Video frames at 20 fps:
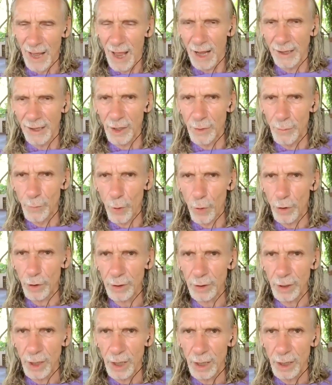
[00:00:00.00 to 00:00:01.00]
And the
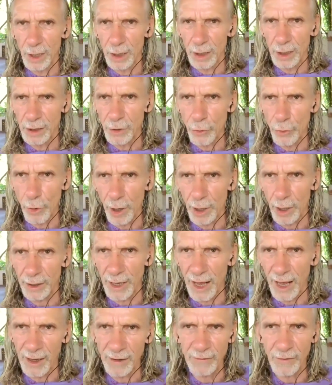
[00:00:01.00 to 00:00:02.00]
more you
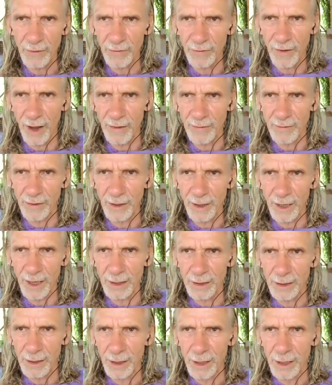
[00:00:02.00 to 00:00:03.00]
are exercising
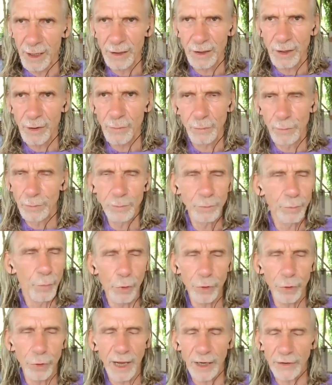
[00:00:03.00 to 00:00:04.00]
it, the
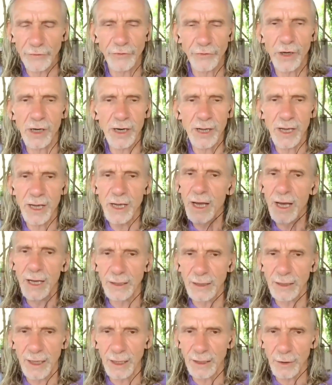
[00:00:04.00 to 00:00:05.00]
more naturally
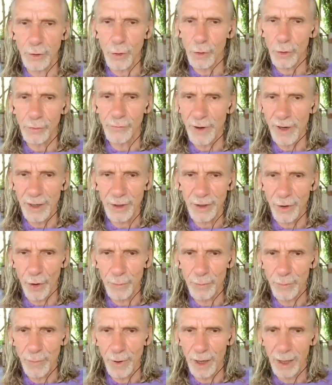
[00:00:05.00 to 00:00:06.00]
that call will
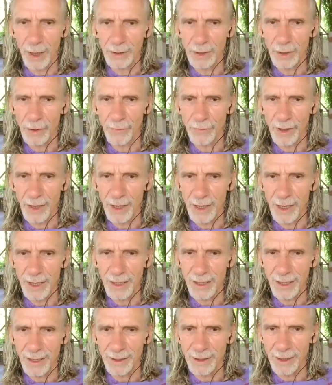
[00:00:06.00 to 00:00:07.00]
come and you will
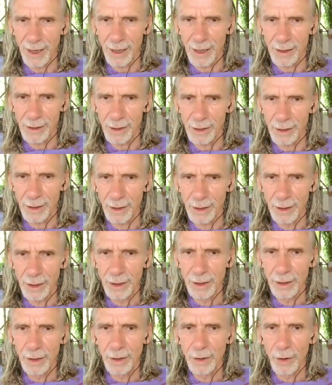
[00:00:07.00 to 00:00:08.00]
hear it and
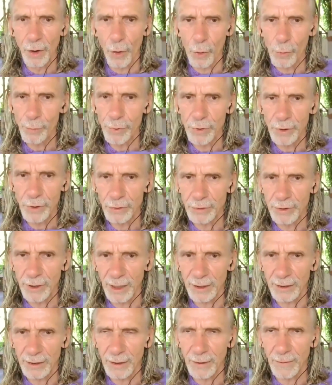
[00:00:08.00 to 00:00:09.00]
open to
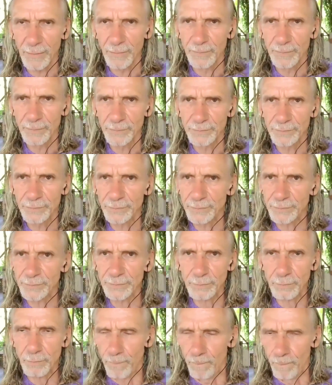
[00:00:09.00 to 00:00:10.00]

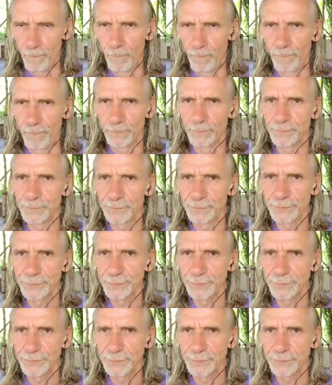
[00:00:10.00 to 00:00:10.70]
that.